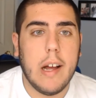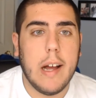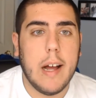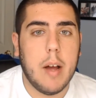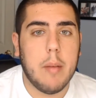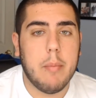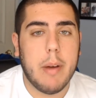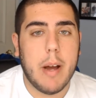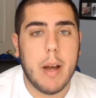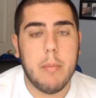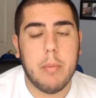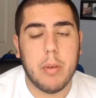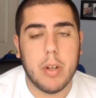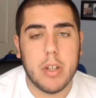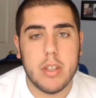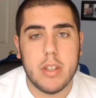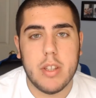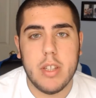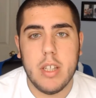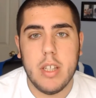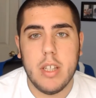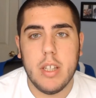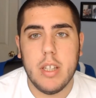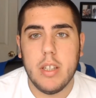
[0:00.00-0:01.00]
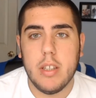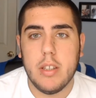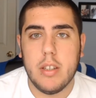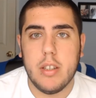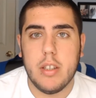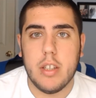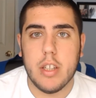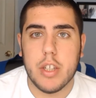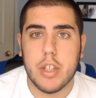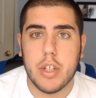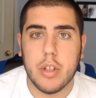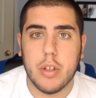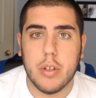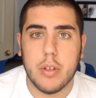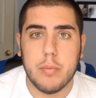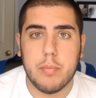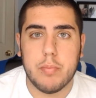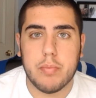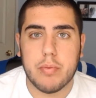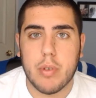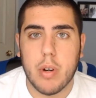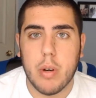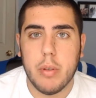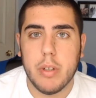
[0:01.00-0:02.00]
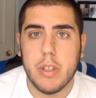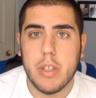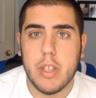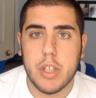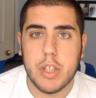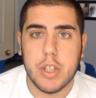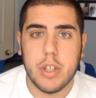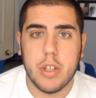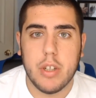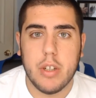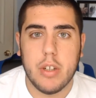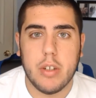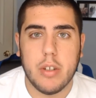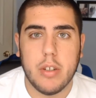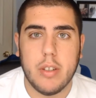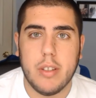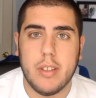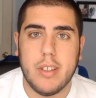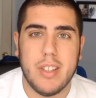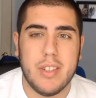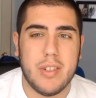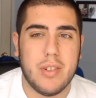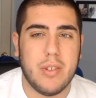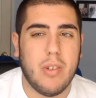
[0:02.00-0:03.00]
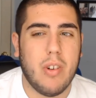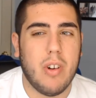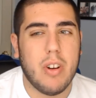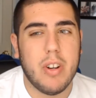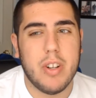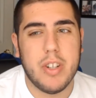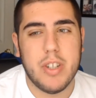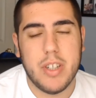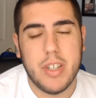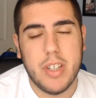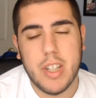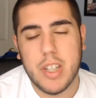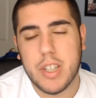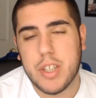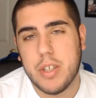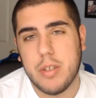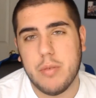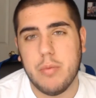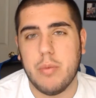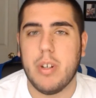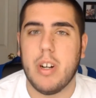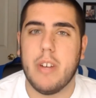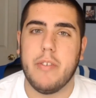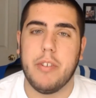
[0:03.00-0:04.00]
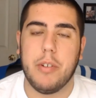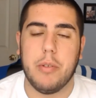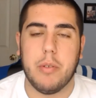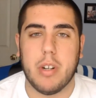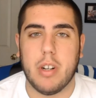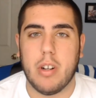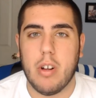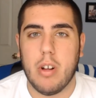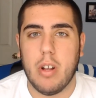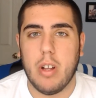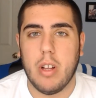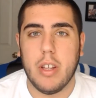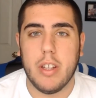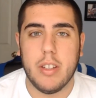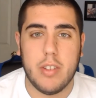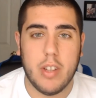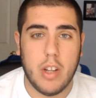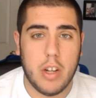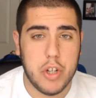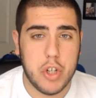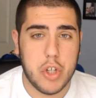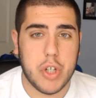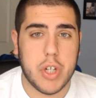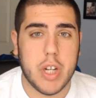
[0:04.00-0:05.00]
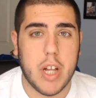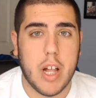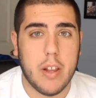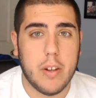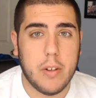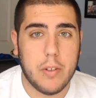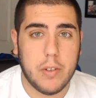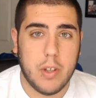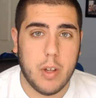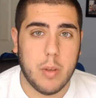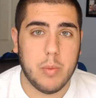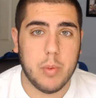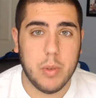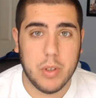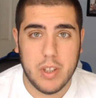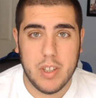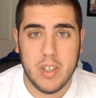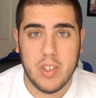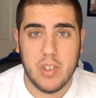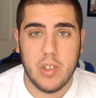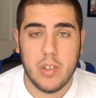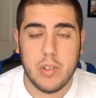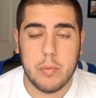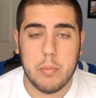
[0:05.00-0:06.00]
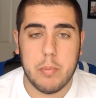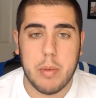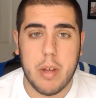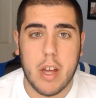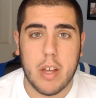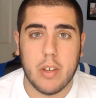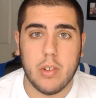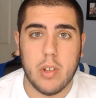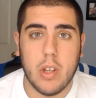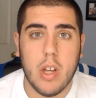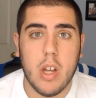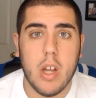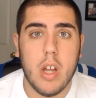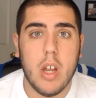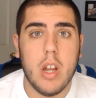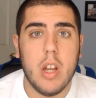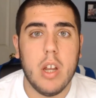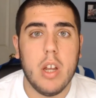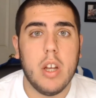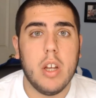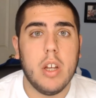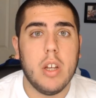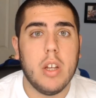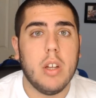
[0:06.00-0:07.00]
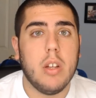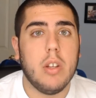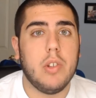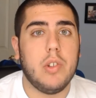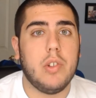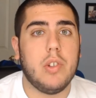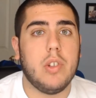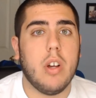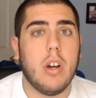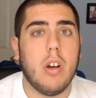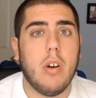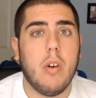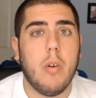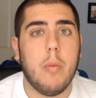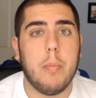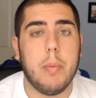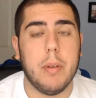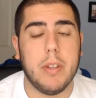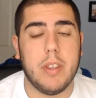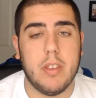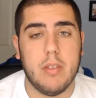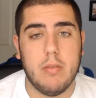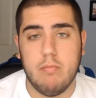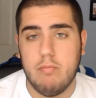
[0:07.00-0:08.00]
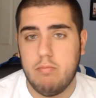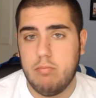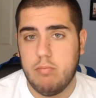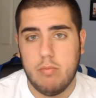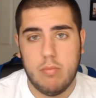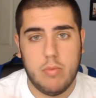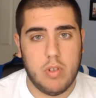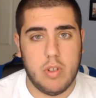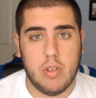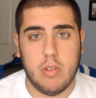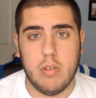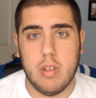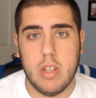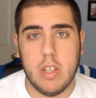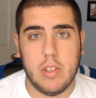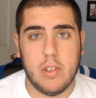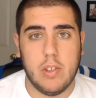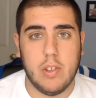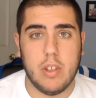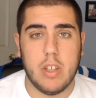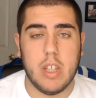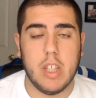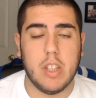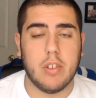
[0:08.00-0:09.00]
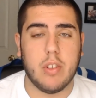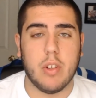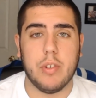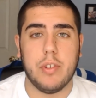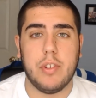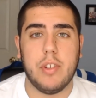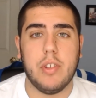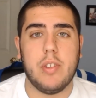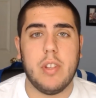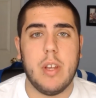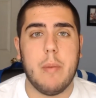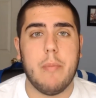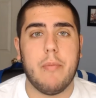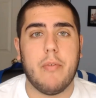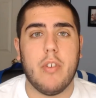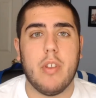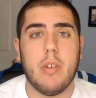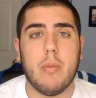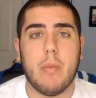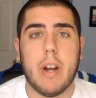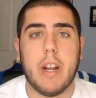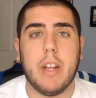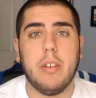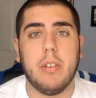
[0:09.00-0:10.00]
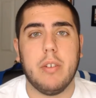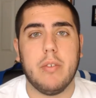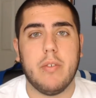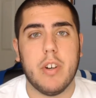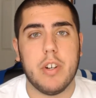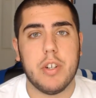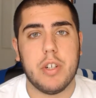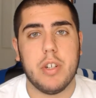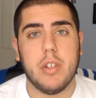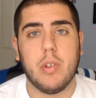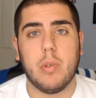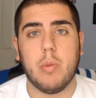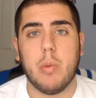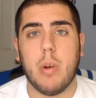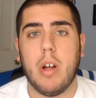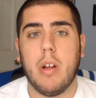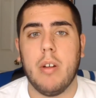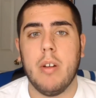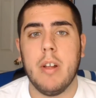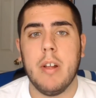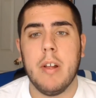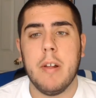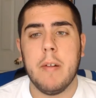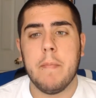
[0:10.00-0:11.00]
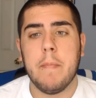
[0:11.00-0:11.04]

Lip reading: I bought the digital Pro Edition or the digital Hardened Edition, whatever you want to call it. It's $100. Comes with the season pass. So, but this goes the same for the regular version as well.